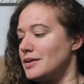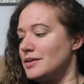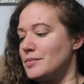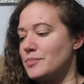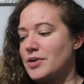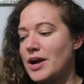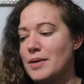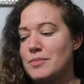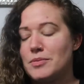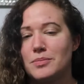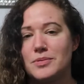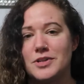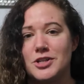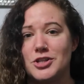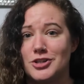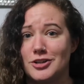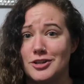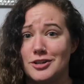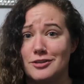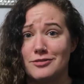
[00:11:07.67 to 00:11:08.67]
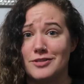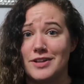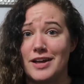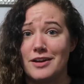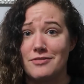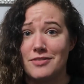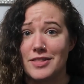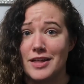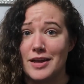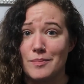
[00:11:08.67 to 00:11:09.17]
probably should have
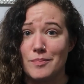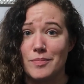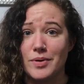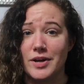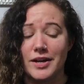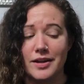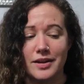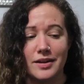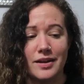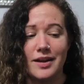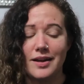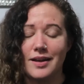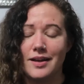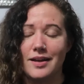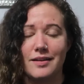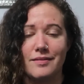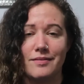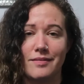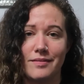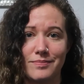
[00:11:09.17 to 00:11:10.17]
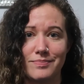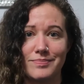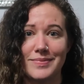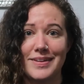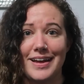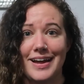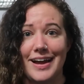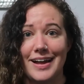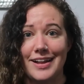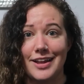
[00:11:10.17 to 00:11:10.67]
left them, but
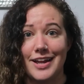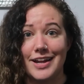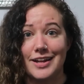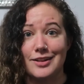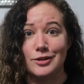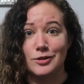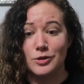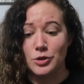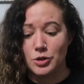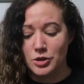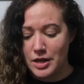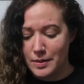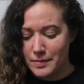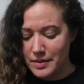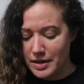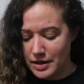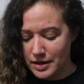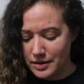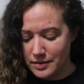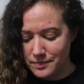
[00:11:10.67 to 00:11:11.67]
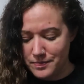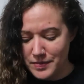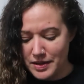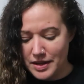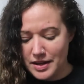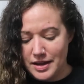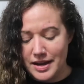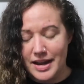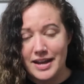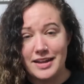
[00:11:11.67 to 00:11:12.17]
I like Lululemon,
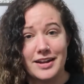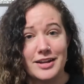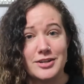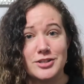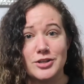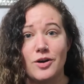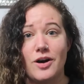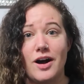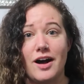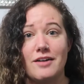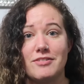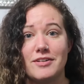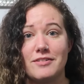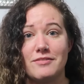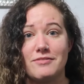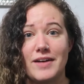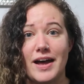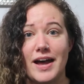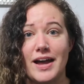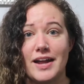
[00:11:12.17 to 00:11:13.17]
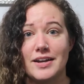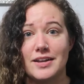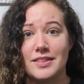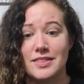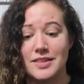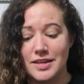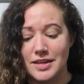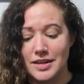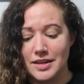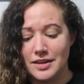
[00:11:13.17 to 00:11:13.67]
and I don't often find
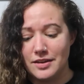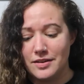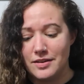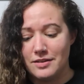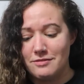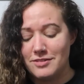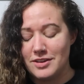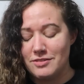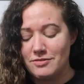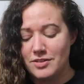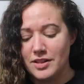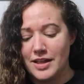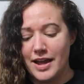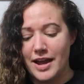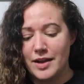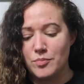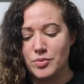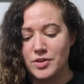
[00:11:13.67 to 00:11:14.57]
the Ivivva line.